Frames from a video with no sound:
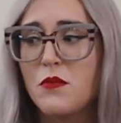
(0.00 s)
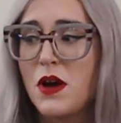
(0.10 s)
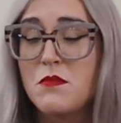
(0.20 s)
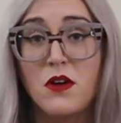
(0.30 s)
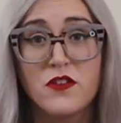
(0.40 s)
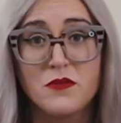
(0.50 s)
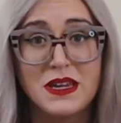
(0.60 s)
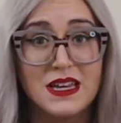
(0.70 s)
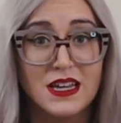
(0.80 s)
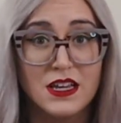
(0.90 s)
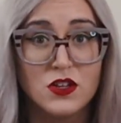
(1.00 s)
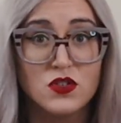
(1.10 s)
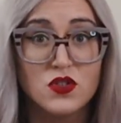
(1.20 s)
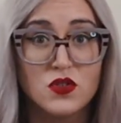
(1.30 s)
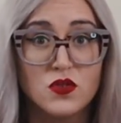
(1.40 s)
my mother mead
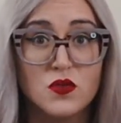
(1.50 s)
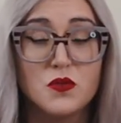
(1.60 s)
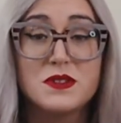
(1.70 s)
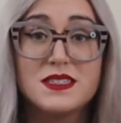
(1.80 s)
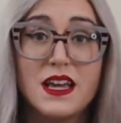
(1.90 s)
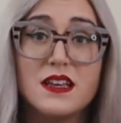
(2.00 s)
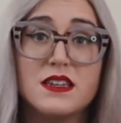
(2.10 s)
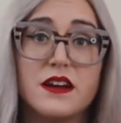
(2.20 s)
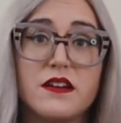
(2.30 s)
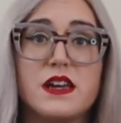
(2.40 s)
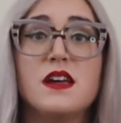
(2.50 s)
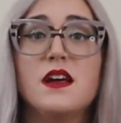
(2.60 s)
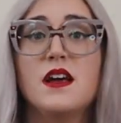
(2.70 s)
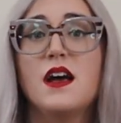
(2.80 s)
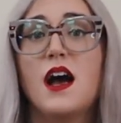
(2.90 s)
into secondary,
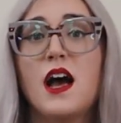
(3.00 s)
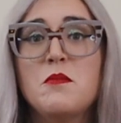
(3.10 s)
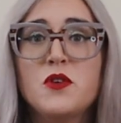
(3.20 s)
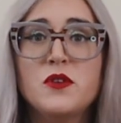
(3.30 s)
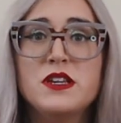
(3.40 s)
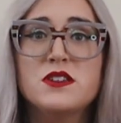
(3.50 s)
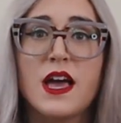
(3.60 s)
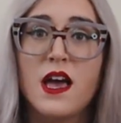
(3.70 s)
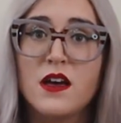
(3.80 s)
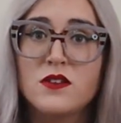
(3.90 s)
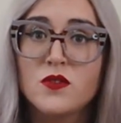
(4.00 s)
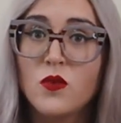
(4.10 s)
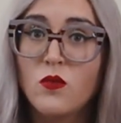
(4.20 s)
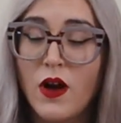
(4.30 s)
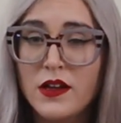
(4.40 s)
I'm going to add
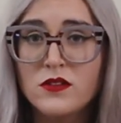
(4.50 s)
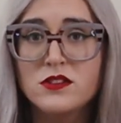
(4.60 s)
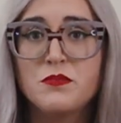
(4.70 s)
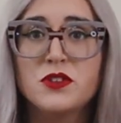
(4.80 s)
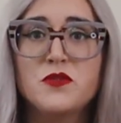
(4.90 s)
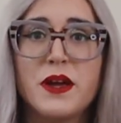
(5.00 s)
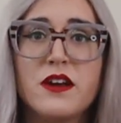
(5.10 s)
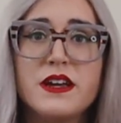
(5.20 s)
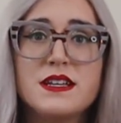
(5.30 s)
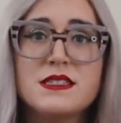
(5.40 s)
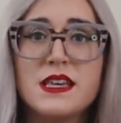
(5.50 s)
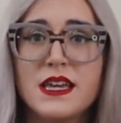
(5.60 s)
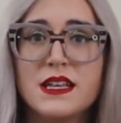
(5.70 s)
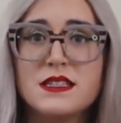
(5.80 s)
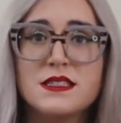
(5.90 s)
wild blueberries
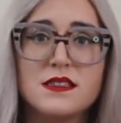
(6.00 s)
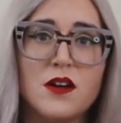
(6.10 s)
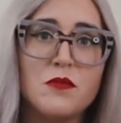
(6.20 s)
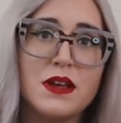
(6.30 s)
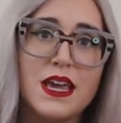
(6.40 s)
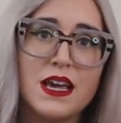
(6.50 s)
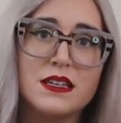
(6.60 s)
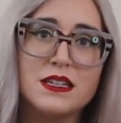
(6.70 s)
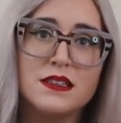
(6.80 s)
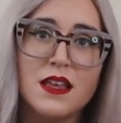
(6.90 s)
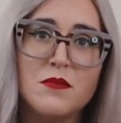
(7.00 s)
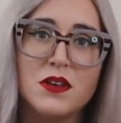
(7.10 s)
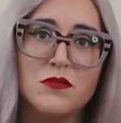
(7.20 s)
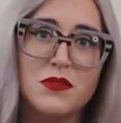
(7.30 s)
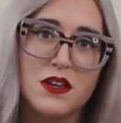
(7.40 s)
and some candied
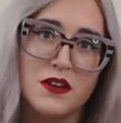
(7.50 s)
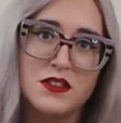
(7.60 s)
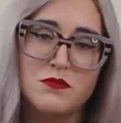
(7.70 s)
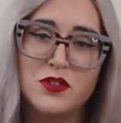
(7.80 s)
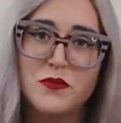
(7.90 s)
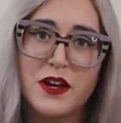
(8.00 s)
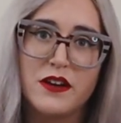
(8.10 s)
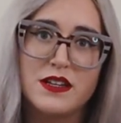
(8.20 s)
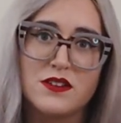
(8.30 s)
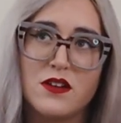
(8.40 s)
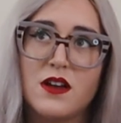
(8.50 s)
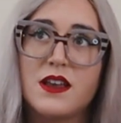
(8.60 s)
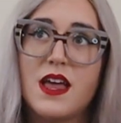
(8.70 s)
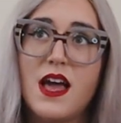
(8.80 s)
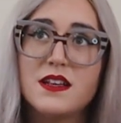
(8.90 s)
lemon, because blueberries are
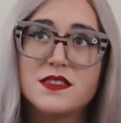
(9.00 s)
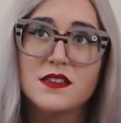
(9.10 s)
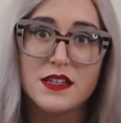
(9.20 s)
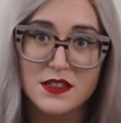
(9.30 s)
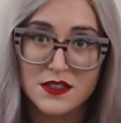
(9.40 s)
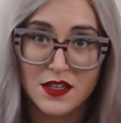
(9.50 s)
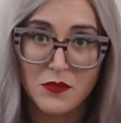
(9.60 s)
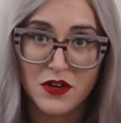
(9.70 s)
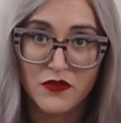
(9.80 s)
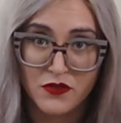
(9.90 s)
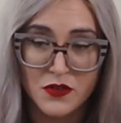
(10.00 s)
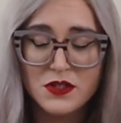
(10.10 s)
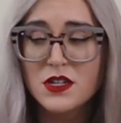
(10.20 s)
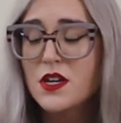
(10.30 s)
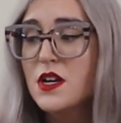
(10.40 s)
an excellent summer
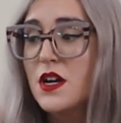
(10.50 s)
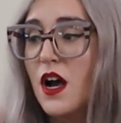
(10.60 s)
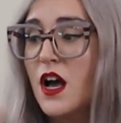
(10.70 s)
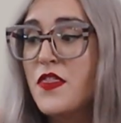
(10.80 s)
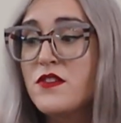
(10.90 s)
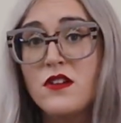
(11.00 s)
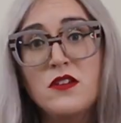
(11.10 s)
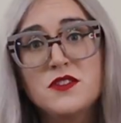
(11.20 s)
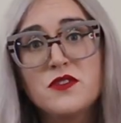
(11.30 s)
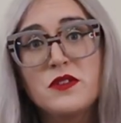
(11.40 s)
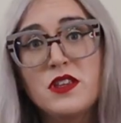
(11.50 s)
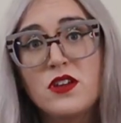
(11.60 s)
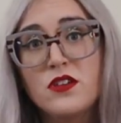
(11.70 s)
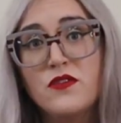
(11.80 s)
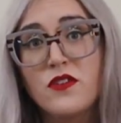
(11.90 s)
fruit. And they're also
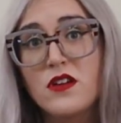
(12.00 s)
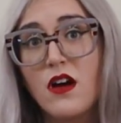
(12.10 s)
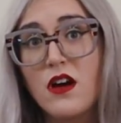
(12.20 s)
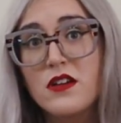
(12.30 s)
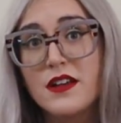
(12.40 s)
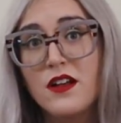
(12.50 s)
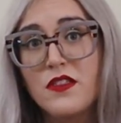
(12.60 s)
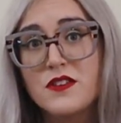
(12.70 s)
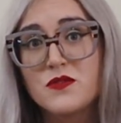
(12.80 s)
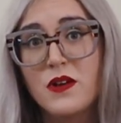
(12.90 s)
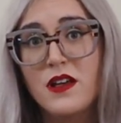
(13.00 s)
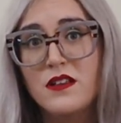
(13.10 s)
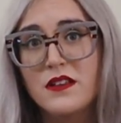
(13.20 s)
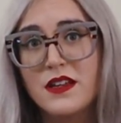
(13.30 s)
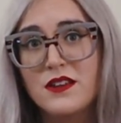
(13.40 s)
really good for heart health as
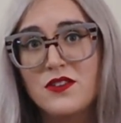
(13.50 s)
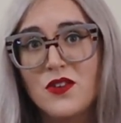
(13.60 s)
well. And you